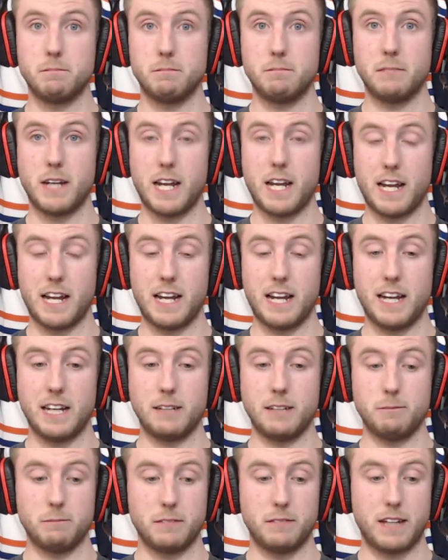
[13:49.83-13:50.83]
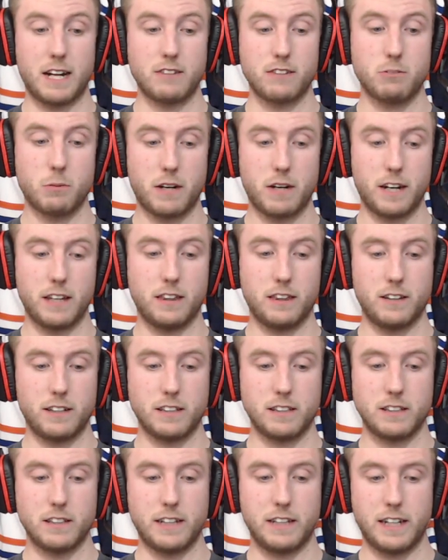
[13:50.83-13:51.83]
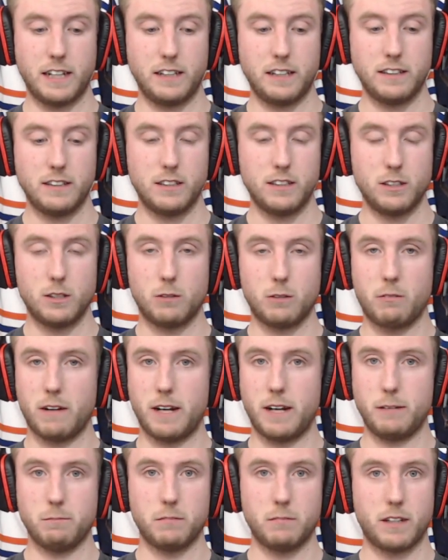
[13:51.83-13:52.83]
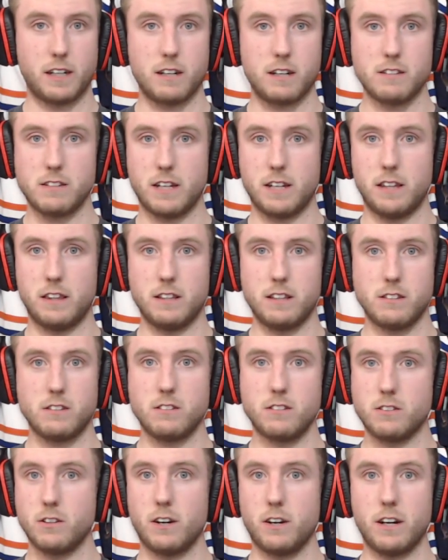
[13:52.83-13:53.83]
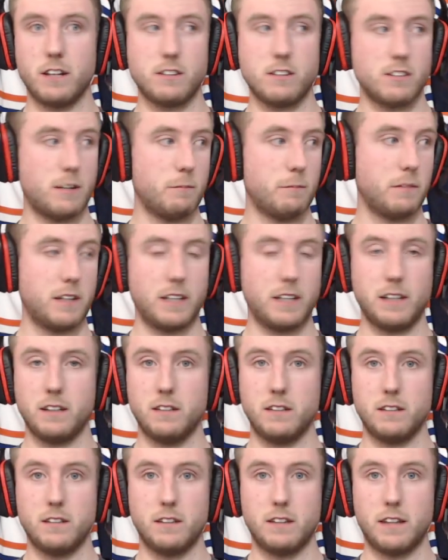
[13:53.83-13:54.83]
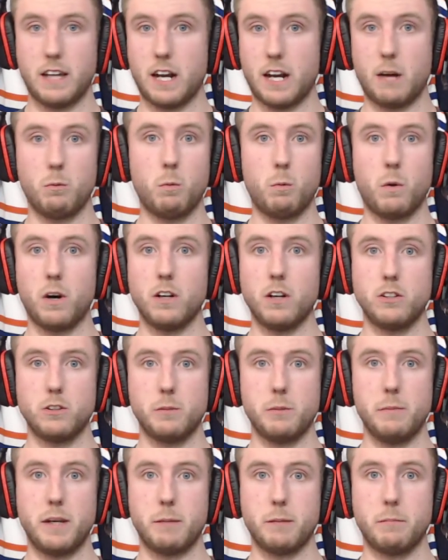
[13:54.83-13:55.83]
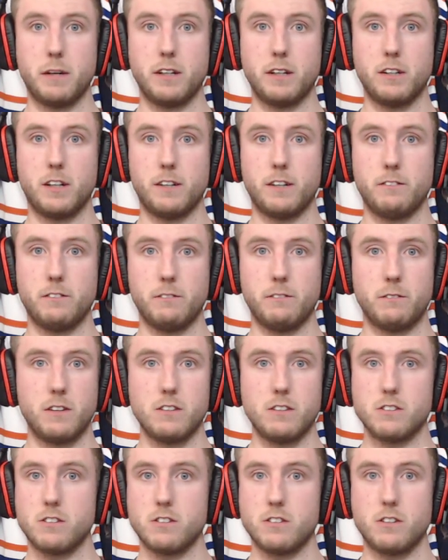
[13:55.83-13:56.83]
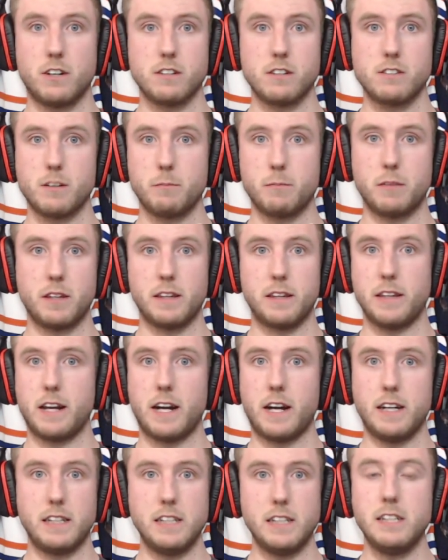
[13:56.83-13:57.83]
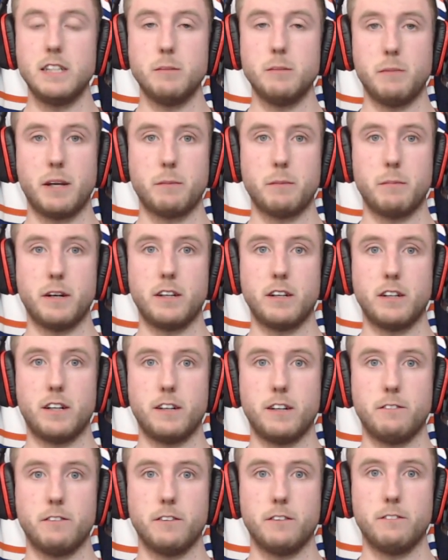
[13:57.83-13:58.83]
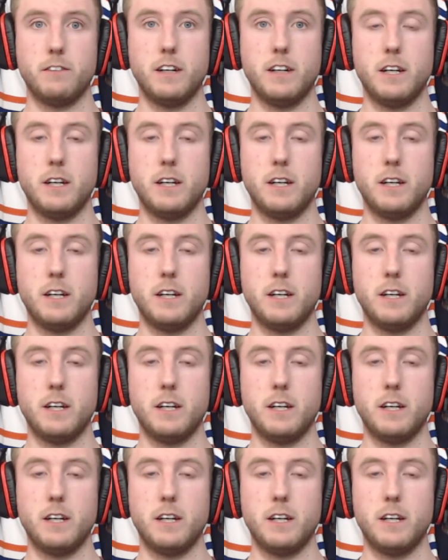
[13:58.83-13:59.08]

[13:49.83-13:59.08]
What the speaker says: And that's why I thought tonight, right? Like I said, this is not something that I want to make money off of. This is not something that I need to make money off of.